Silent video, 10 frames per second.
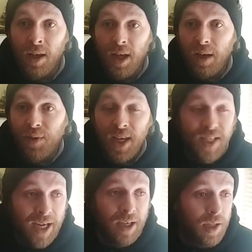If he's
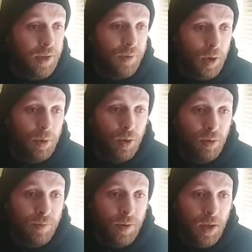angling for a
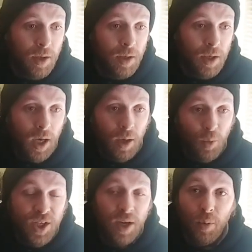move,
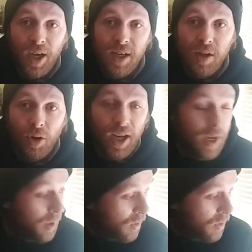whichever way he's looking at it,